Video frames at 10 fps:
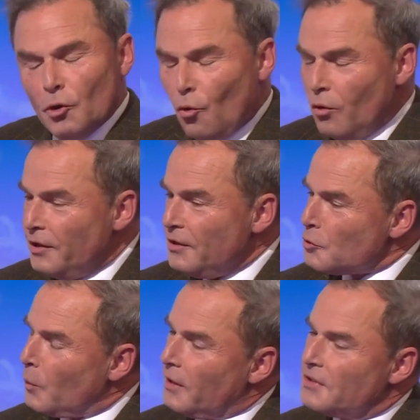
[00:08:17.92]
all in it
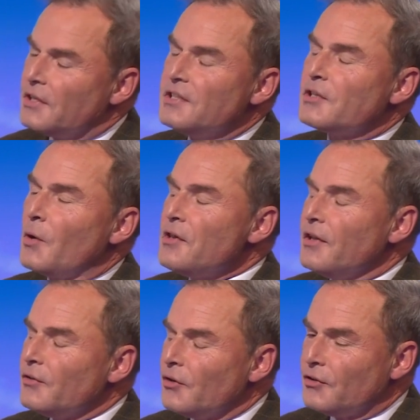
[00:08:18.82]
to win it, and so I
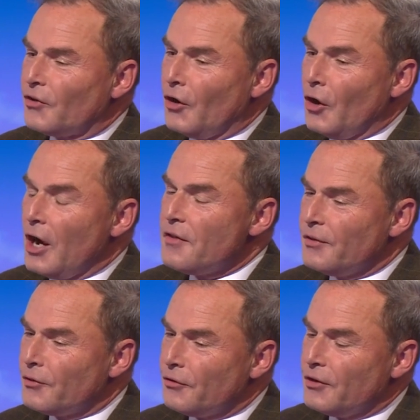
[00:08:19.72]
think that
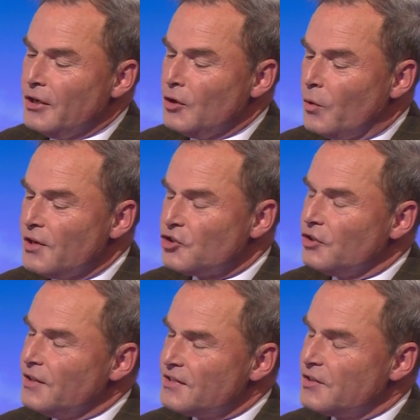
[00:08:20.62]
the
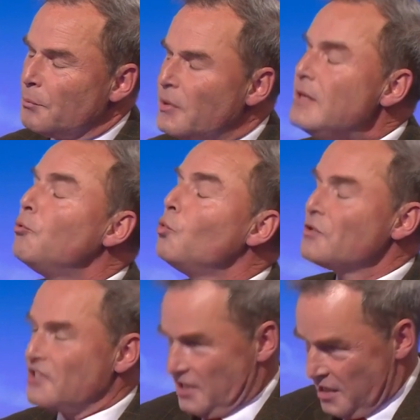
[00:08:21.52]
question is that people
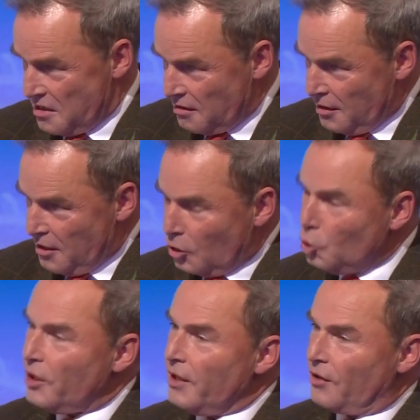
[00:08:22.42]
will see,
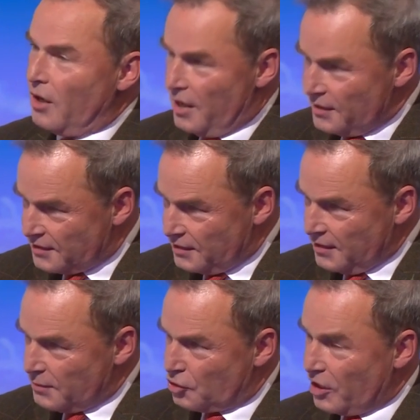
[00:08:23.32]
looking at our
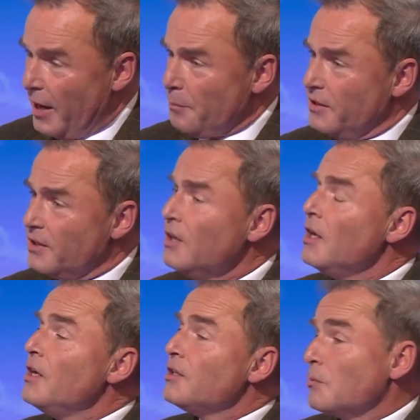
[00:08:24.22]
hustings, which are happening
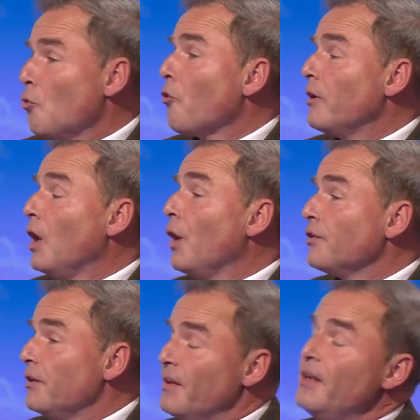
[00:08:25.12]
tomorrow in
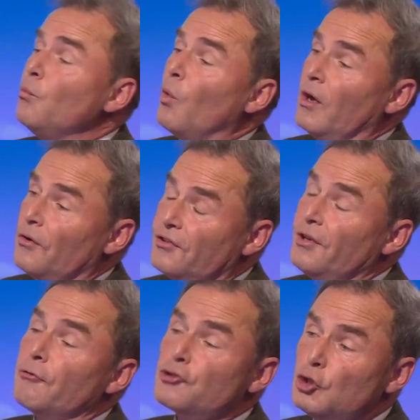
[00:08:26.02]
London, then in Wales, and
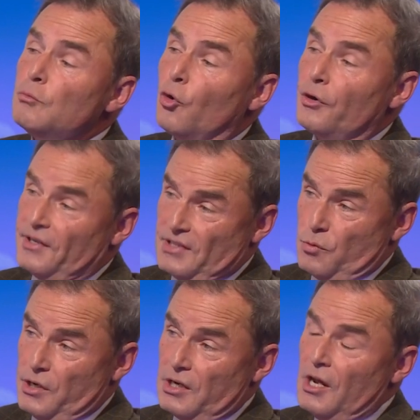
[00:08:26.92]
there are 2 more next
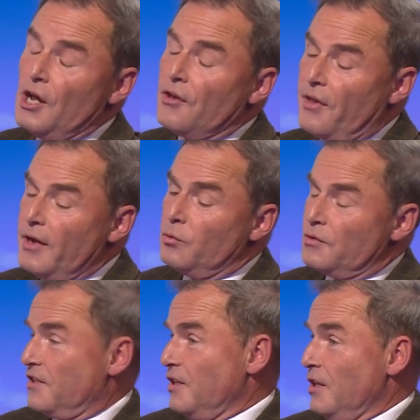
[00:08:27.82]
week. They will
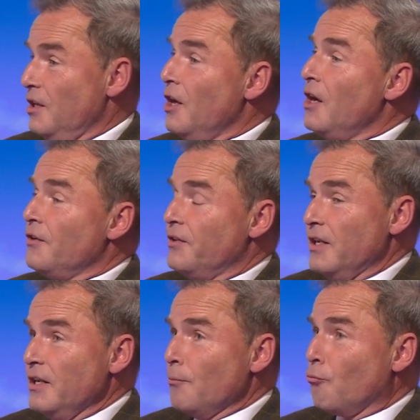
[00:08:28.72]
see
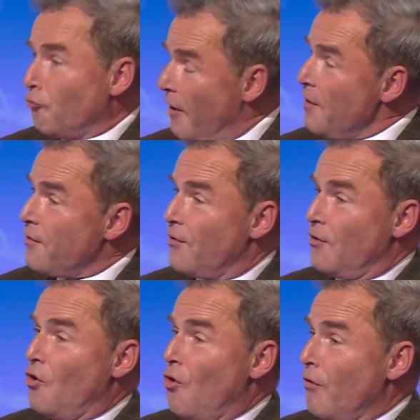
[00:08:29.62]
the breadth
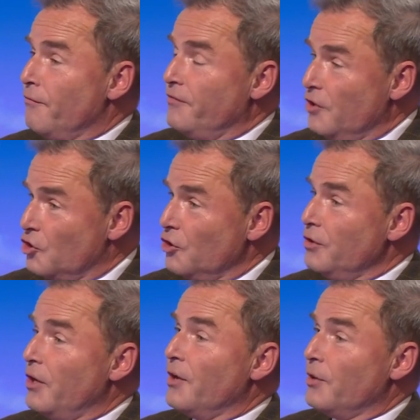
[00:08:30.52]
of
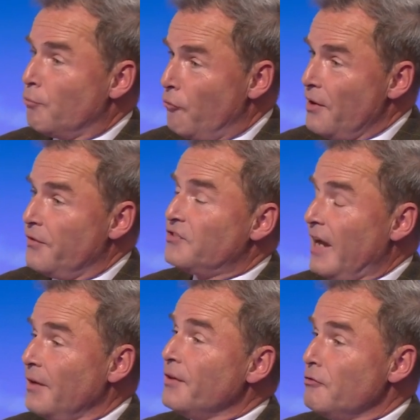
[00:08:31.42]
vision and the breadth of
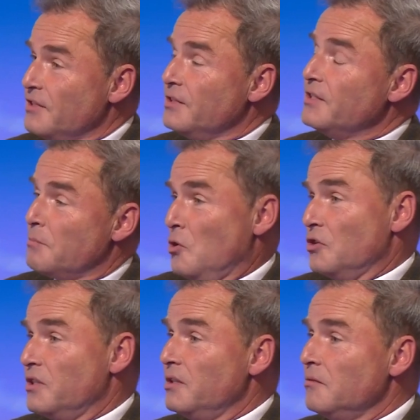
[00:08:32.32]
talent there is in this party.